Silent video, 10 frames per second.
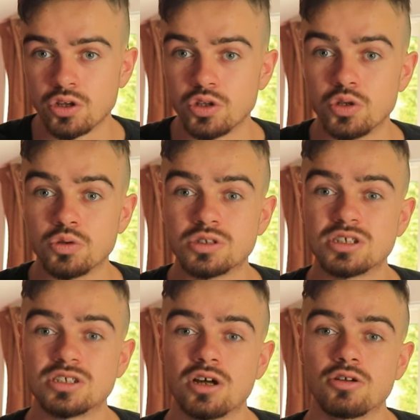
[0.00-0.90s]
you
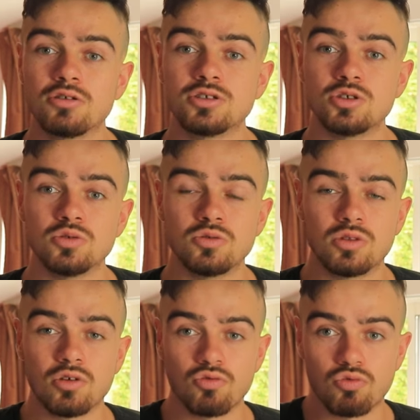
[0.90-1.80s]
stutter to
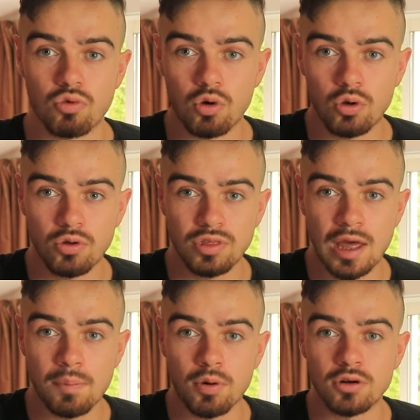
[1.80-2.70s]
the role
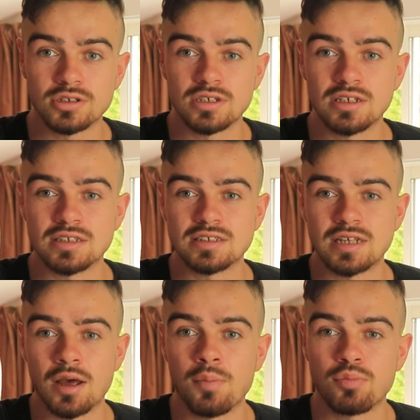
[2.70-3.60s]
that person is
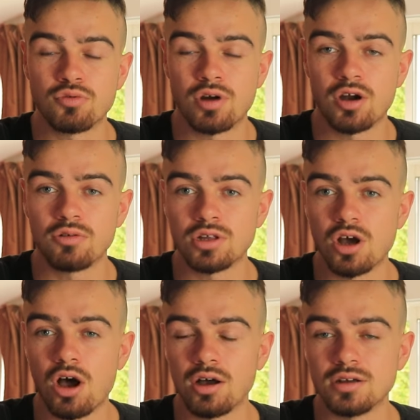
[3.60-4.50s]
temporarily
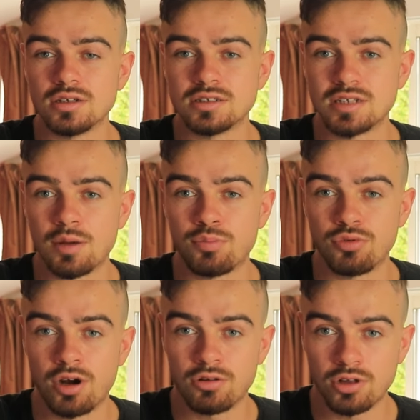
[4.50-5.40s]
uh, is
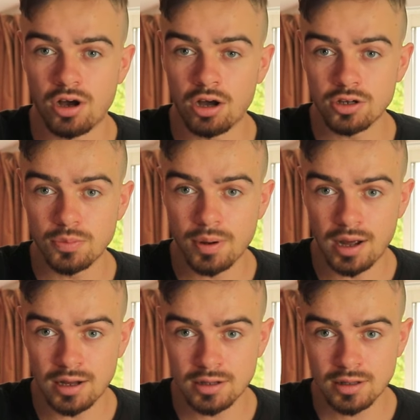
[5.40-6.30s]
temporarily
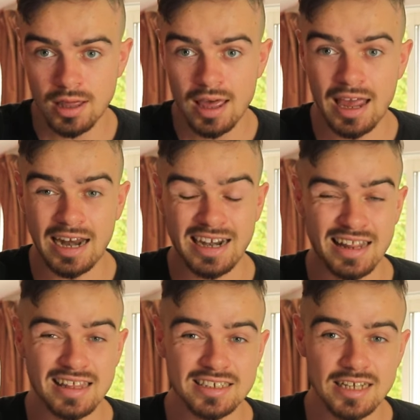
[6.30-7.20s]
occupying and
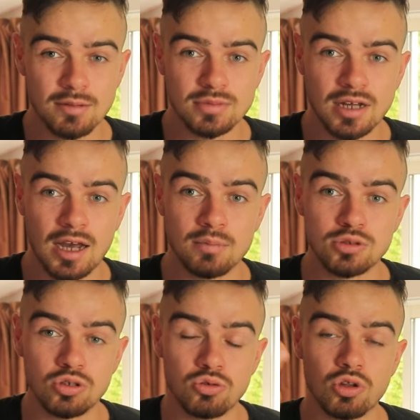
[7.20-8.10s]
at the same time
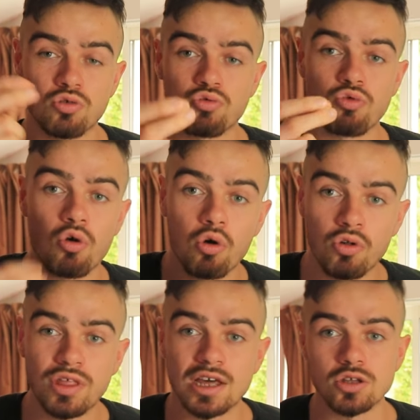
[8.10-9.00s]
to the
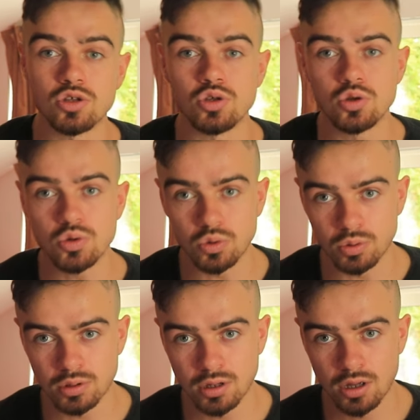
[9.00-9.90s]
role that
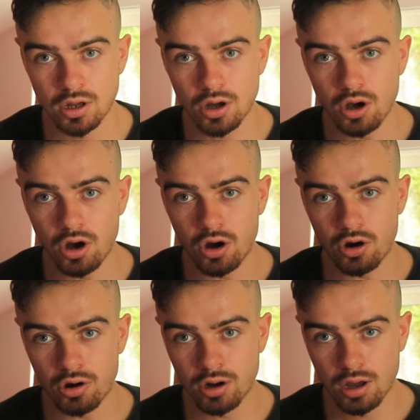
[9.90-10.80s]
you
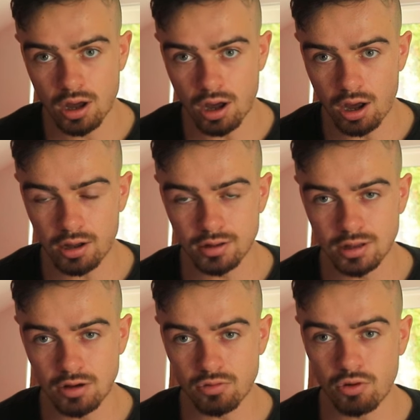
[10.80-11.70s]
are uh,
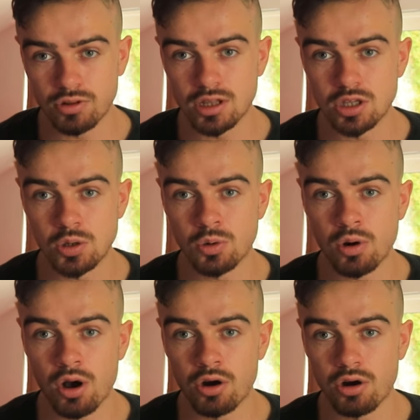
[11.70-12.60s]
the role that
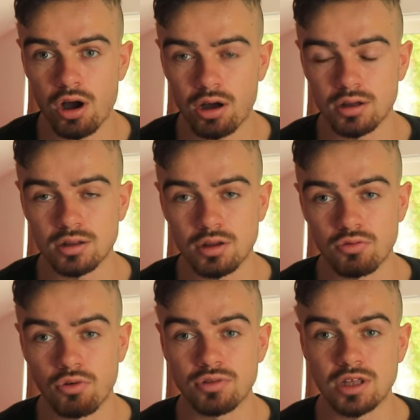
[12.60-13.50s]
you are uh, the
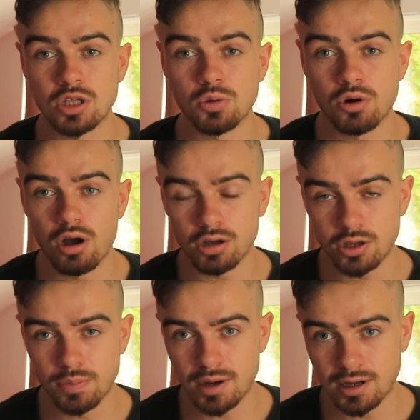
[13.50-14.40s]
role that you are
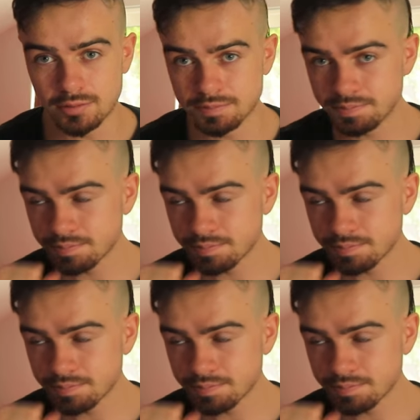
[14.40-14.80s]
occupying